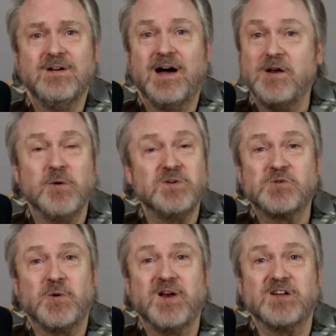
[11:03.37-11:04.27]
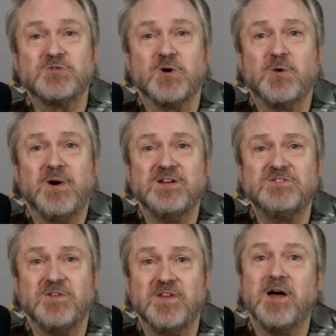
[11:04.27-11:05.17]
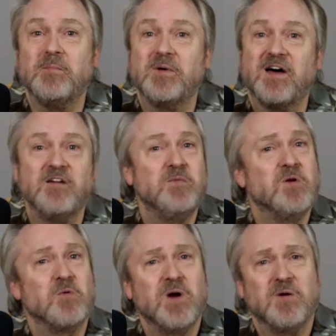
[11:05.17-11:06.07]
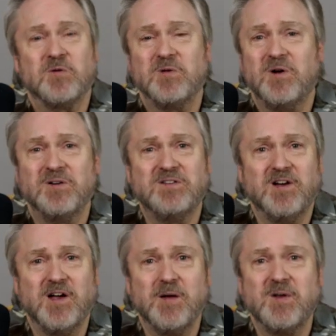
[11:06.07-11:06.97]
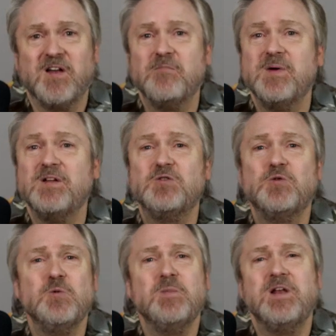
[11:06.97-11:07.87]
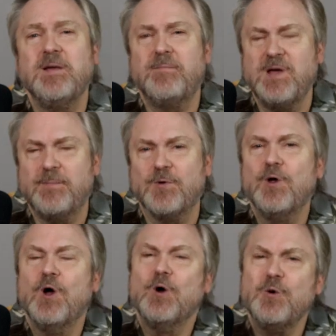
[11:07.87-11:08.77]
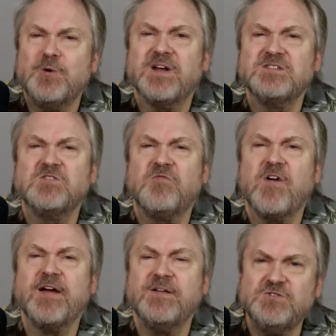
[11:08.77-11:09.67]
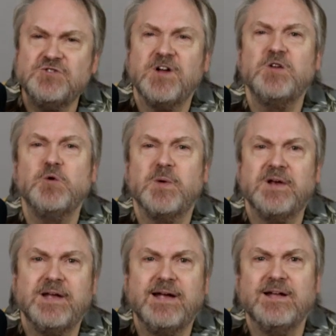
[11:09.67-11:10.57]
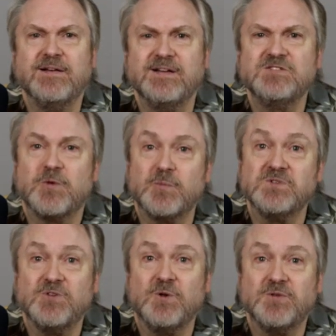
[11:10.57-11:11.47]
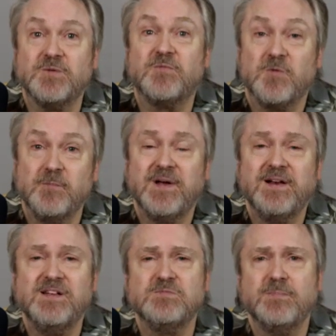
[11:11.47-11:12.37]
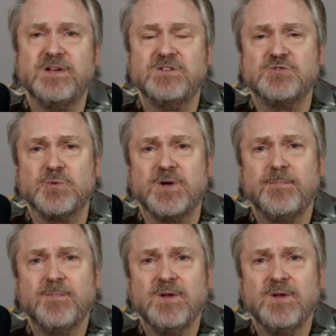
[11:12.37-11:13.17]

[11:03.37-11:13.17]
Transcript: I know his critics will question that, but I've been around a long time and I've met too many people who testify of genuine healings that resulted from Benny's ministry.